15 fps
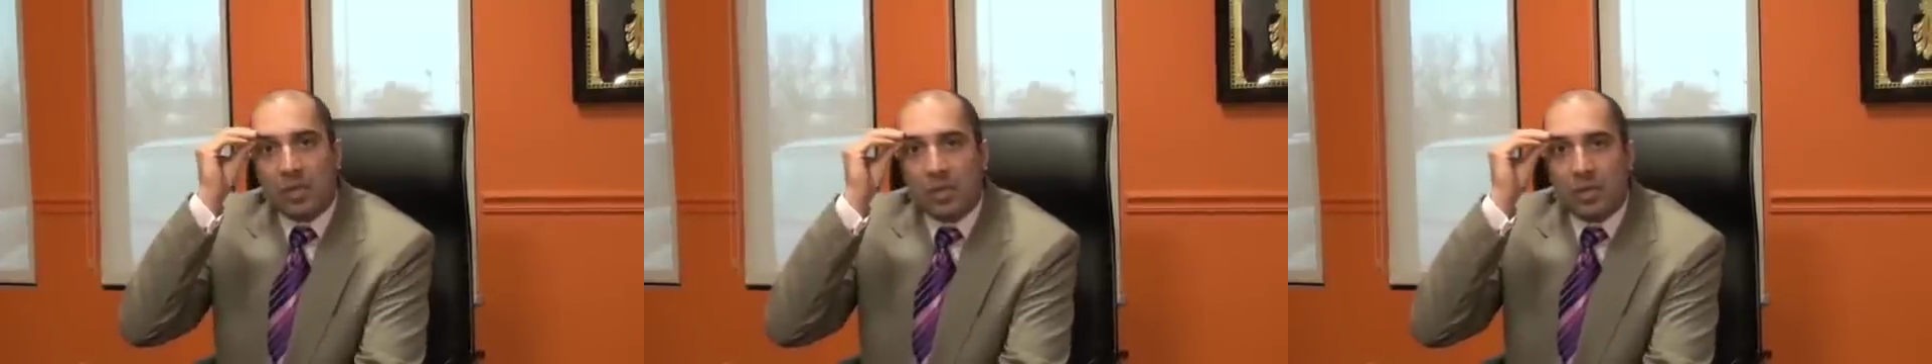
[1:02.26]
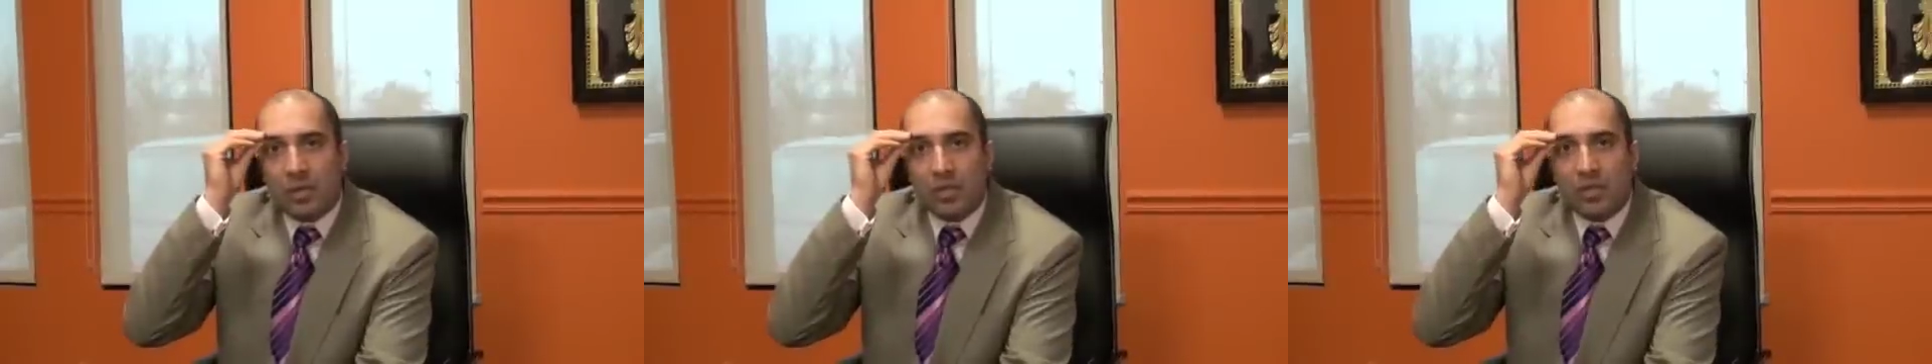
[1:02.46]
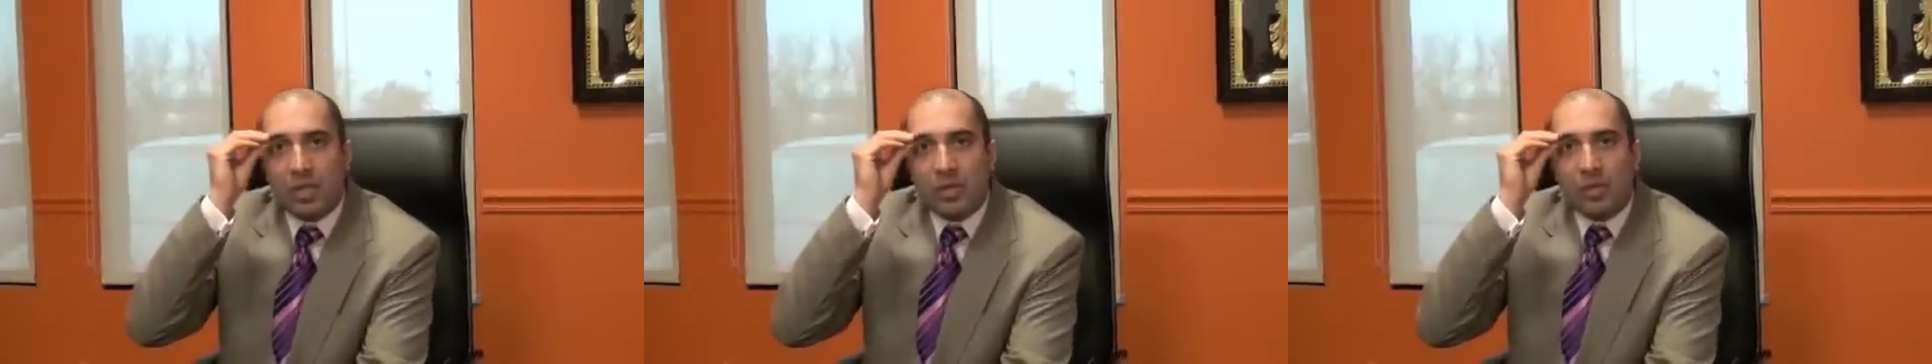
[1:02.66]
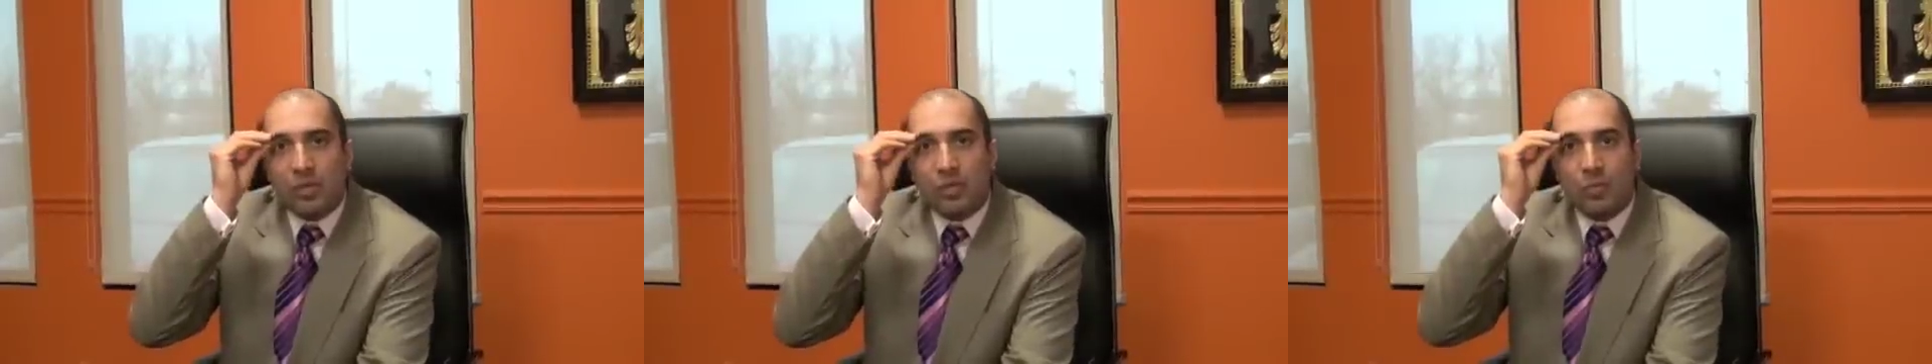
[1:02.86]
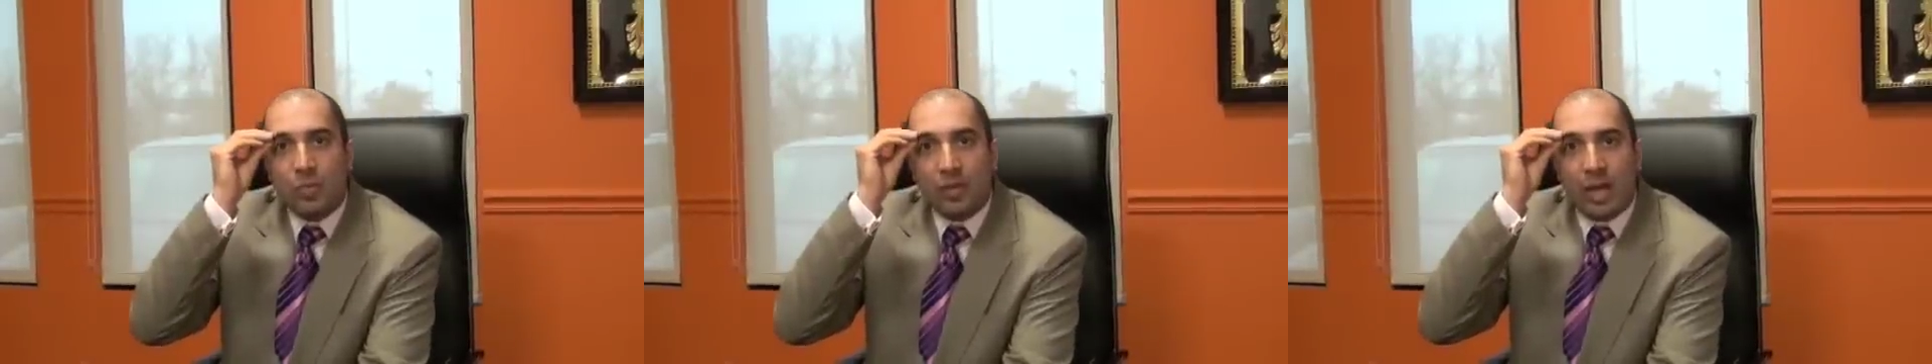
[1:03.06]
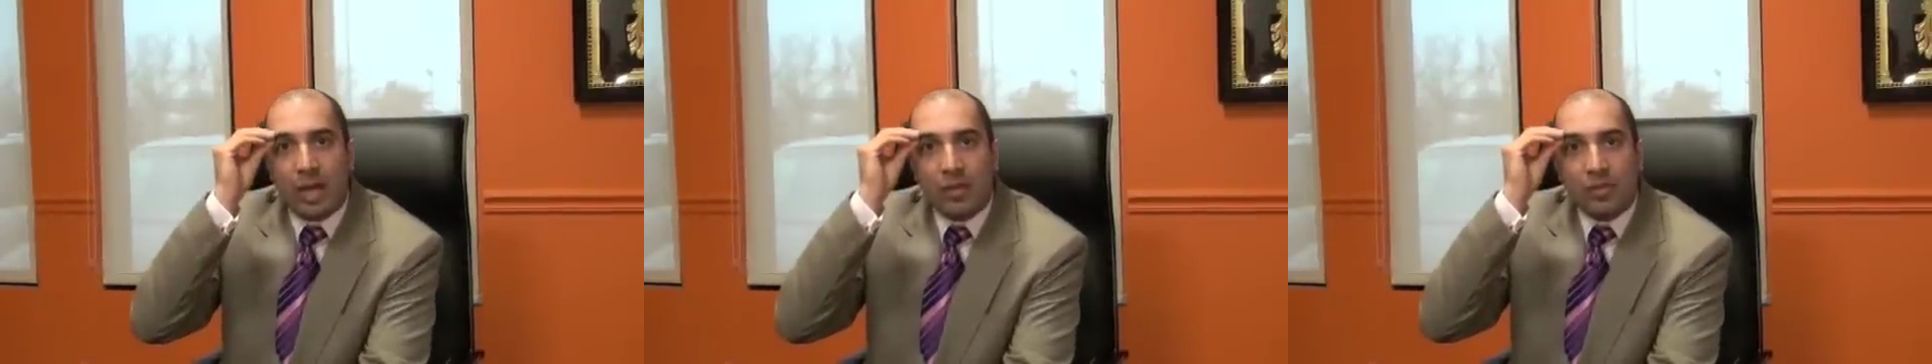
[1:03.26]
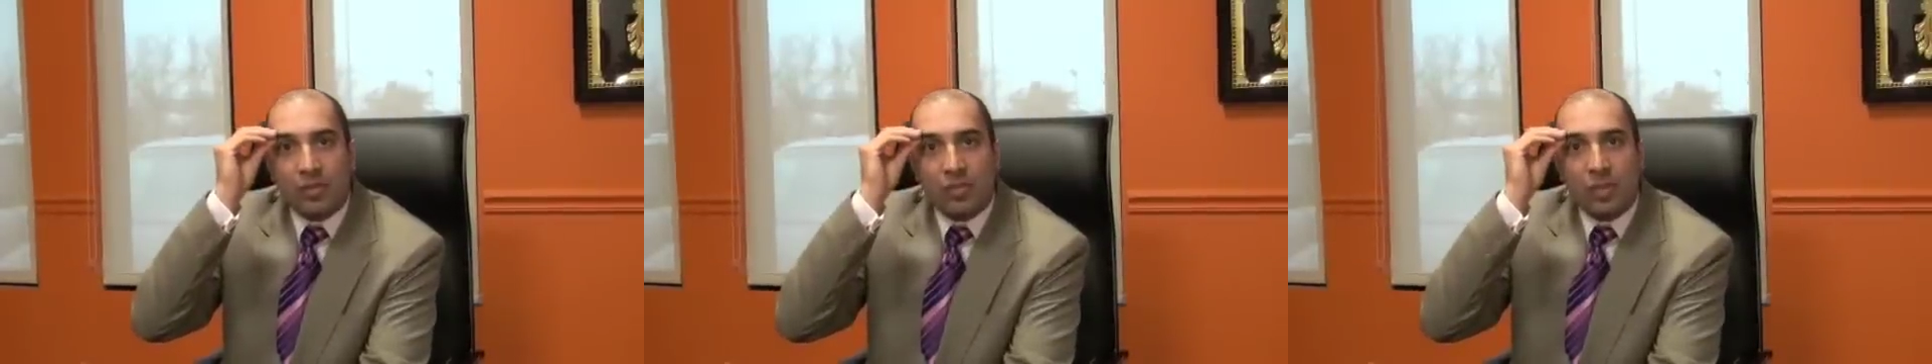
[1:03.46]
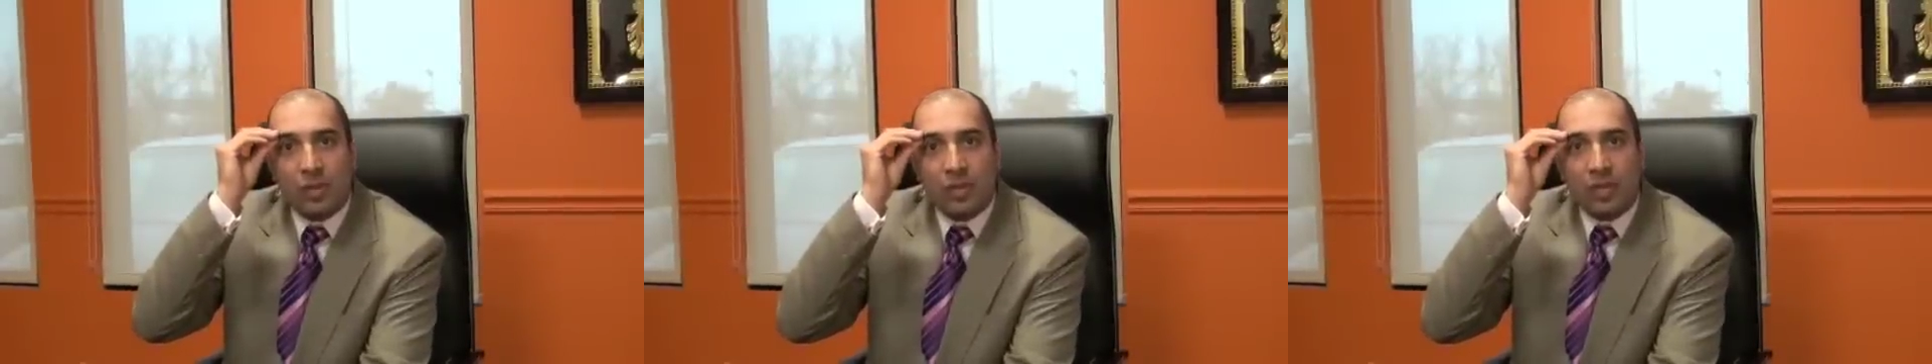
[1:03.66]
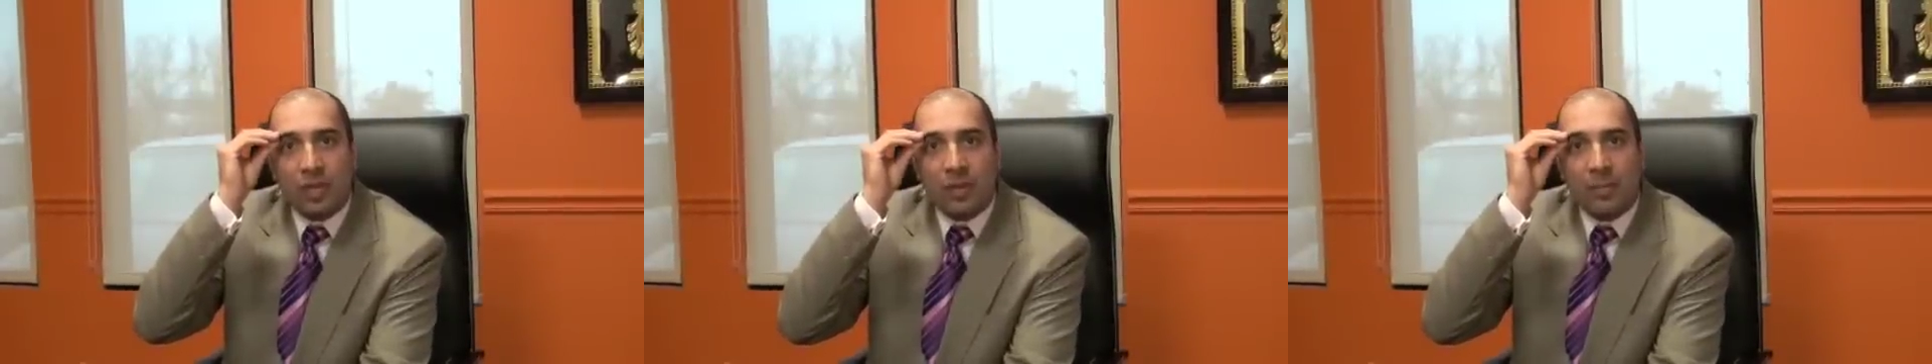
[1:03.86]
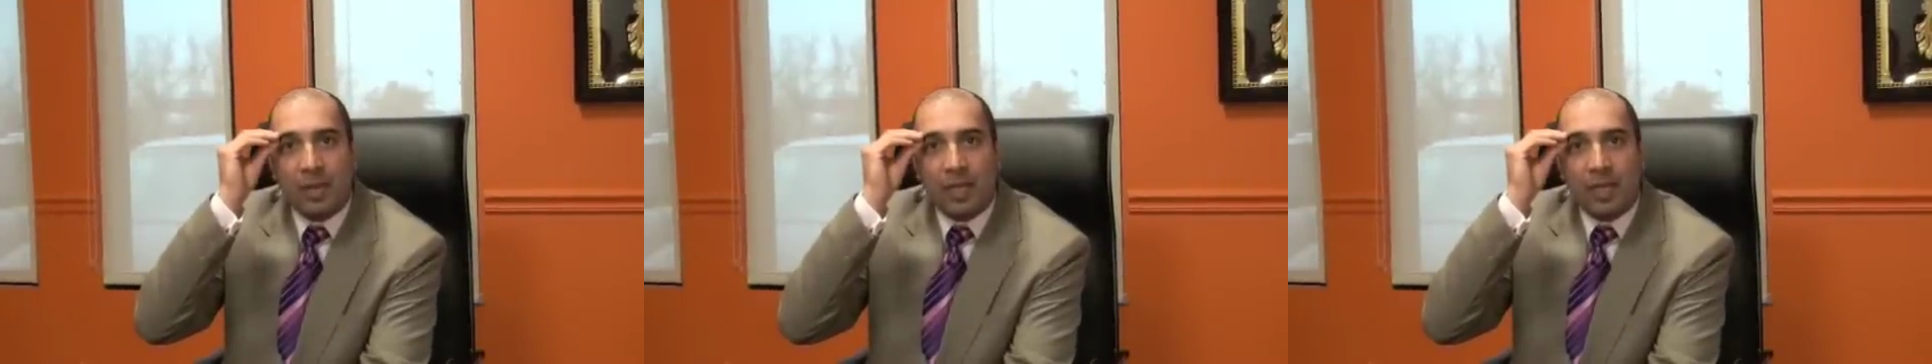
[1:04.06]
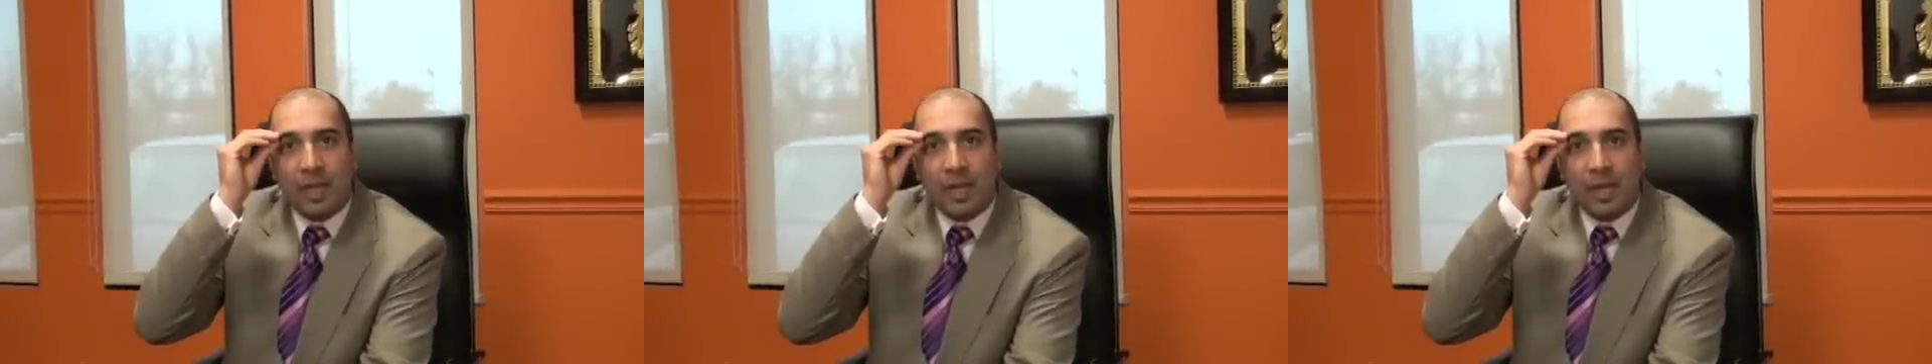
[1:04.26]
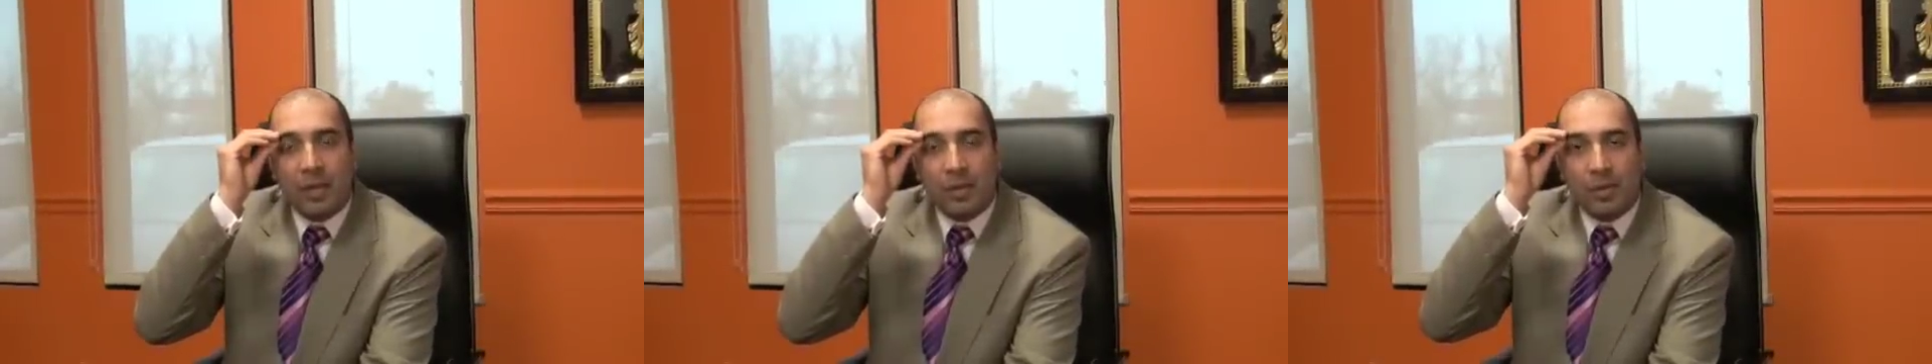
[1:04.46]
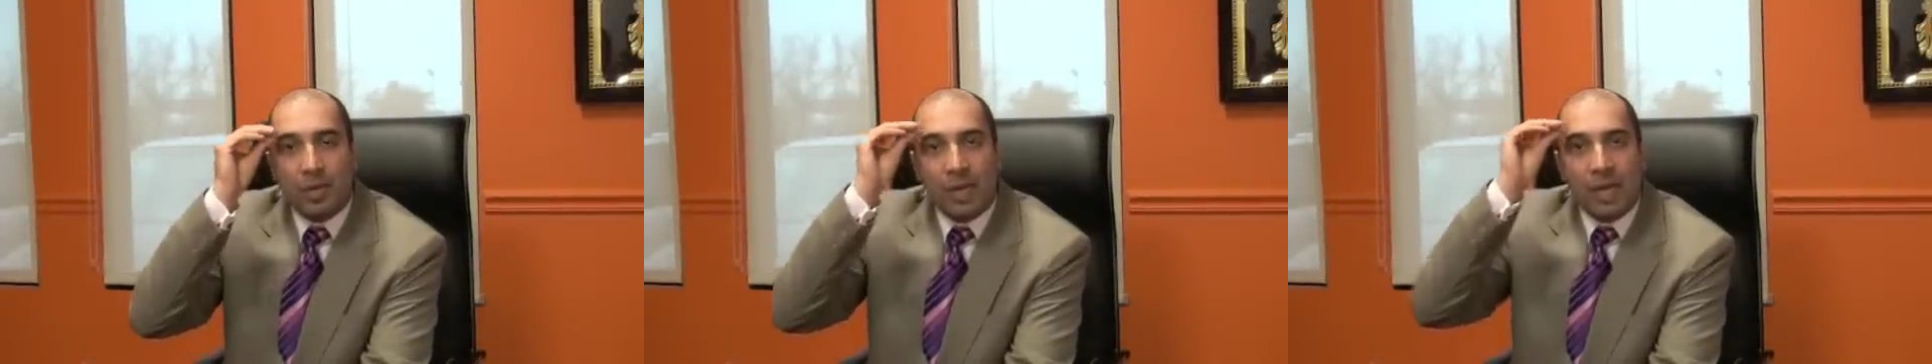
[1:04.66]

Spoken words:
notice that those brows start coming down.